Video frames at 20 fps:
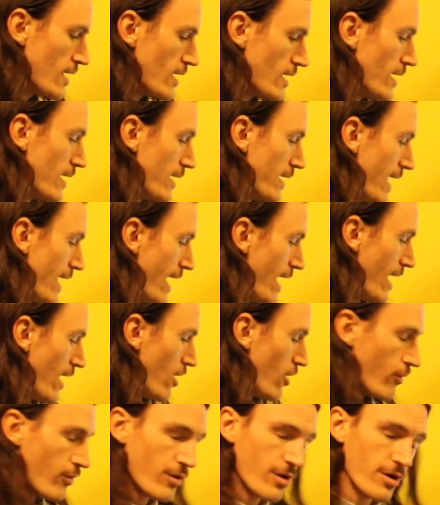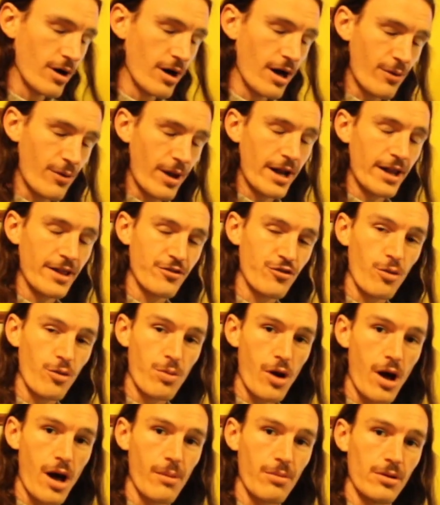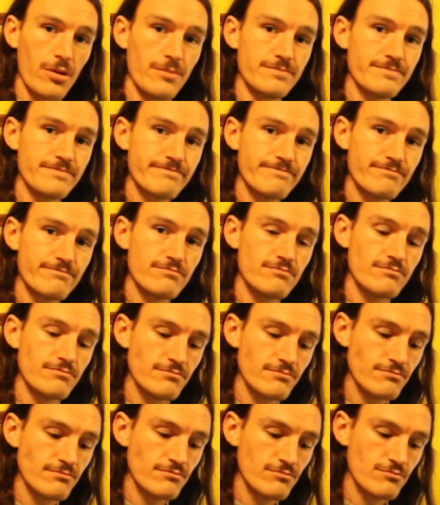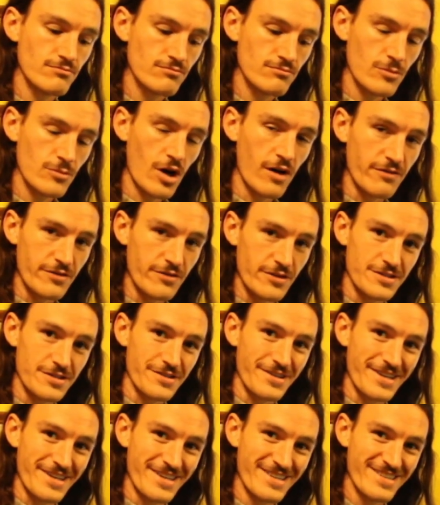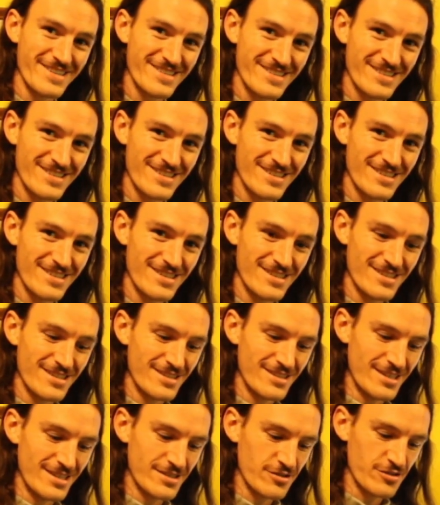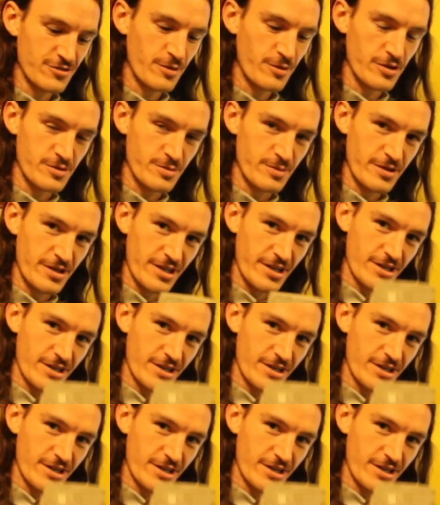Now, I ran into a problem, obviously. These are supposed to be